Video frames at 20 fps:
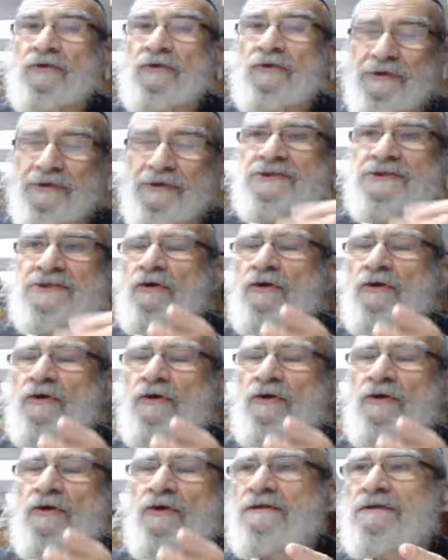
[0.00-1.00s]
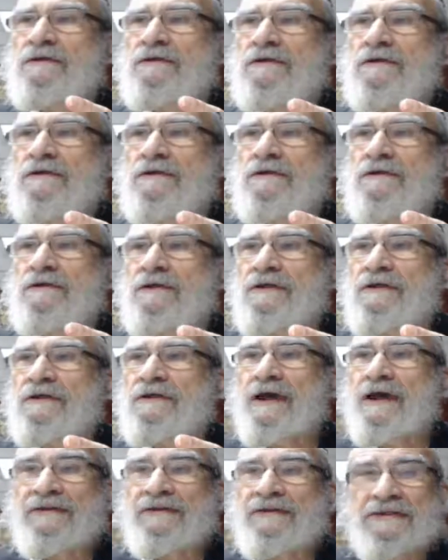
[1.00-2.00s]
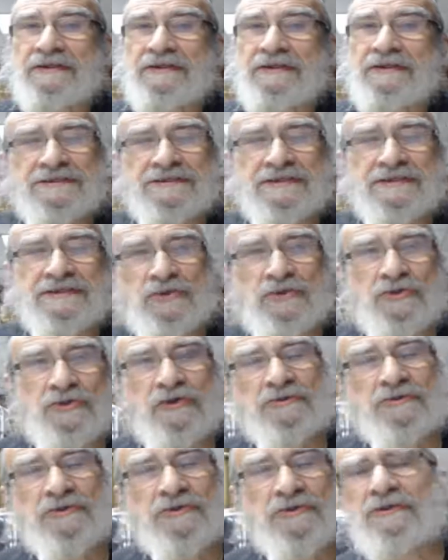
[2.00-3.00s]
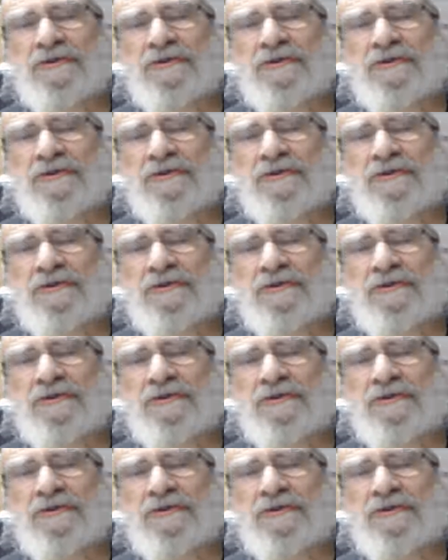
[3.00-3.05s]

could be Hasoga. And in this Hasoga, there are